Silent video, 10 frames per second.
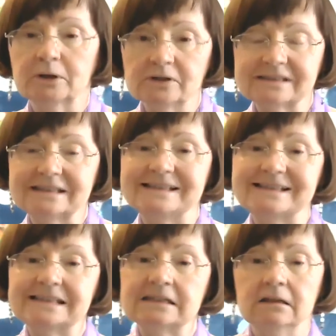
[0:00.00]
person
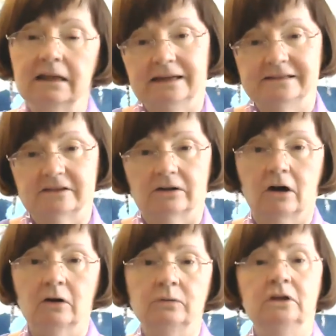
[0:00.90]
still has their
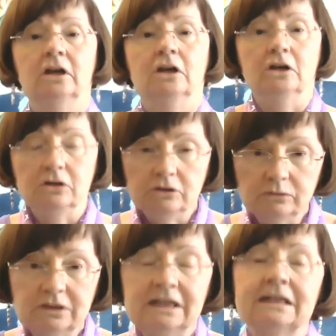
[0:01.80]
own
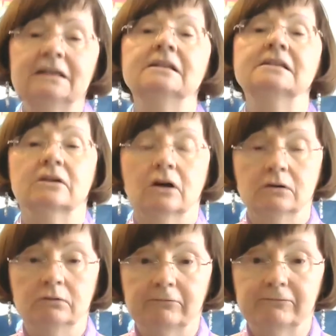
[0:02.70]
uniqueness, their
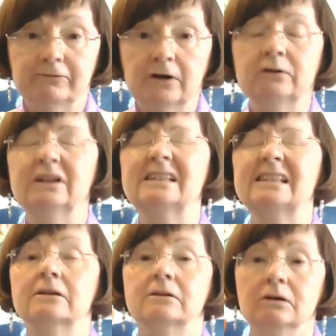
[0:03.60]
own focus,
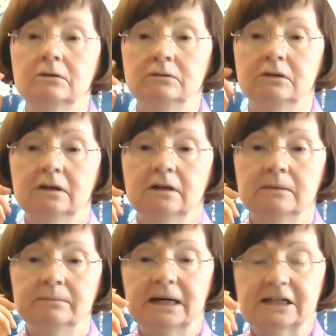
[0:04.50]
their own
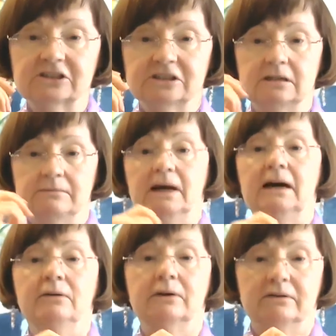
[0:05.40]
passion and
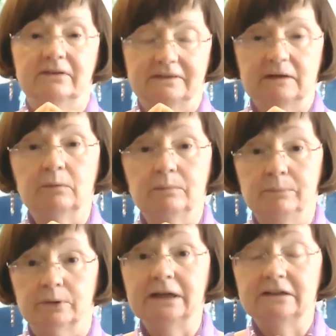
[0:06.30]
power that they will
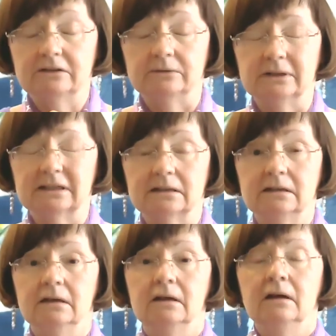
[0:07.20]
bring to it.
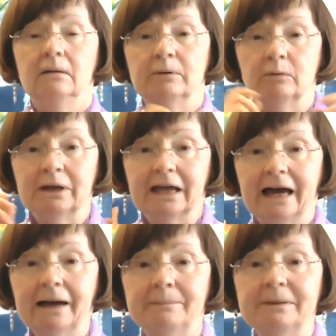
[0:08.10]
But what
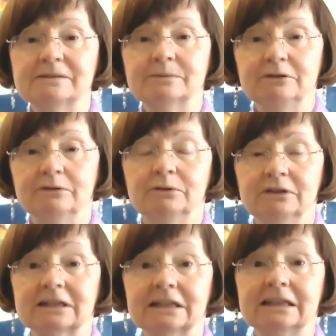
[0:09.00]
happens when you go
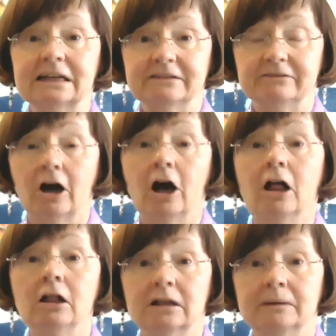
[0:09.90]
into collective
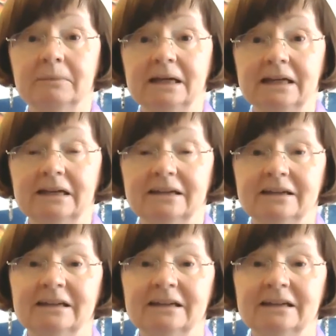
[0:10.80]
alchemy